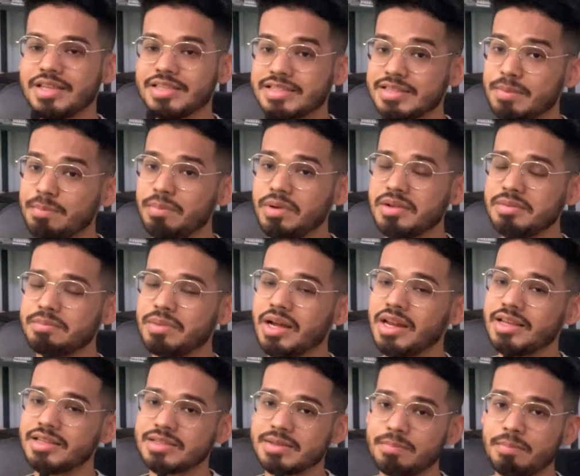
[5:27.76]
It's simple, but
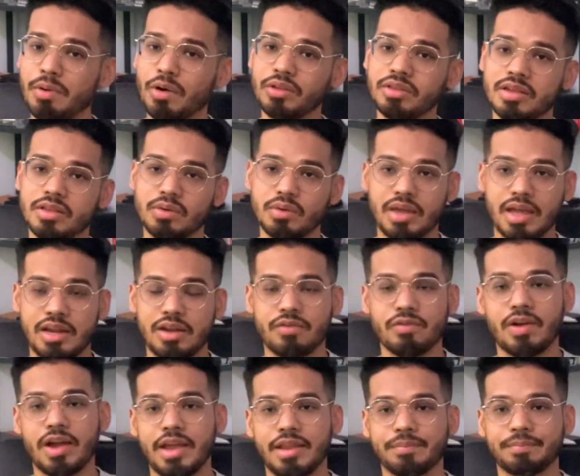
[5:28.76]
it's important to get it
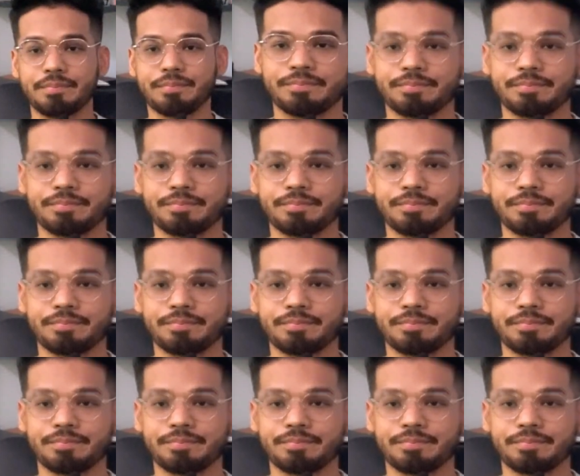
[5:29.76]
right.